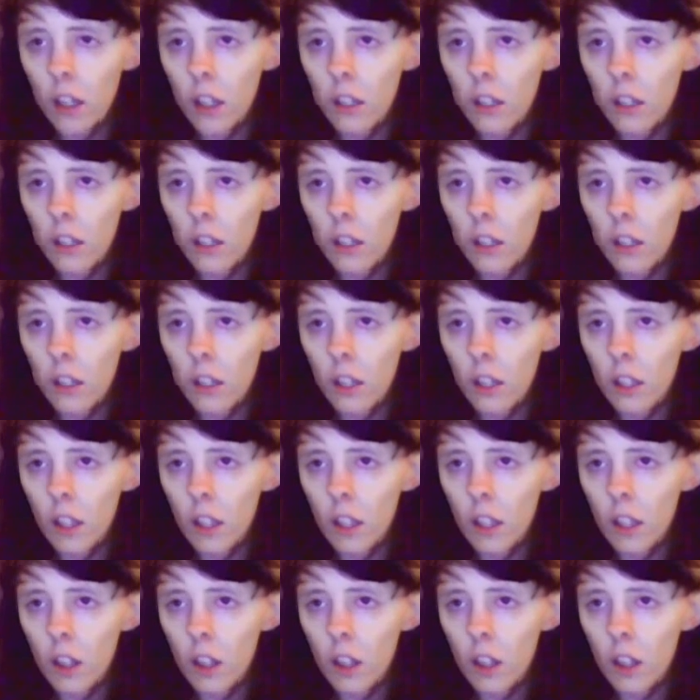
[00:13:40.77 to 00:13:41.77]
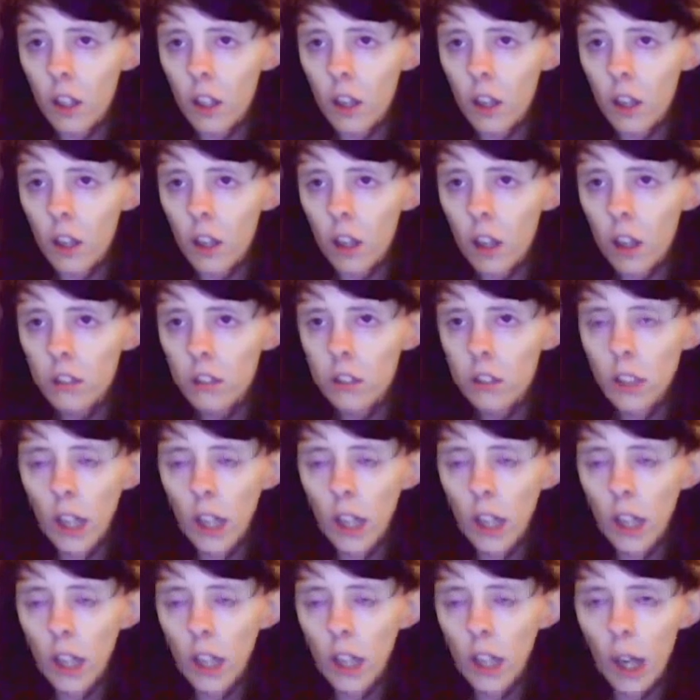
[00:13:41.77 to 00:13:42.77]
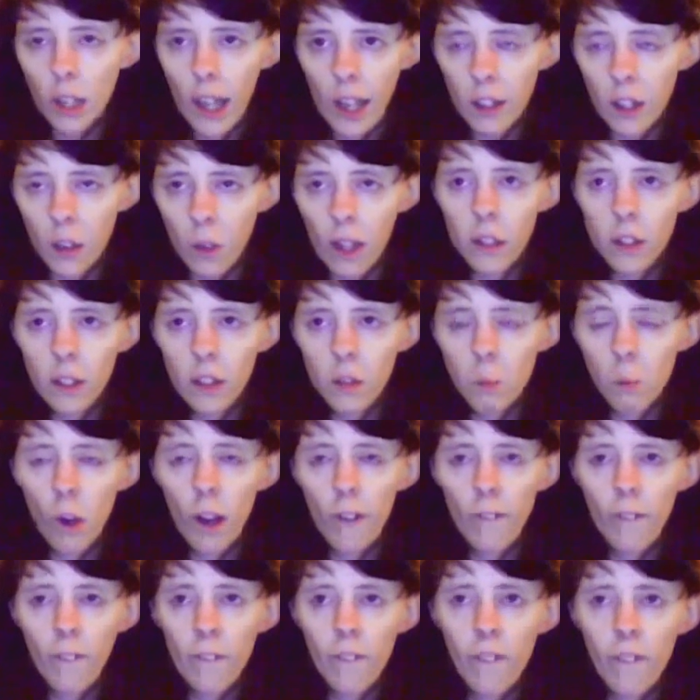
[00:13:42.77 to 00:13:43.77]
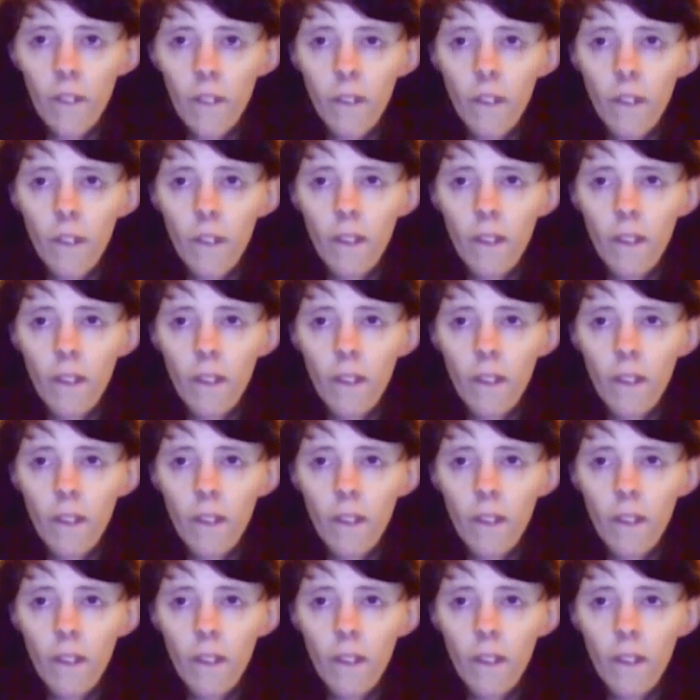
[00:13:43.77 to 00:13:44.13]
Time on Our Hands, where they went and won,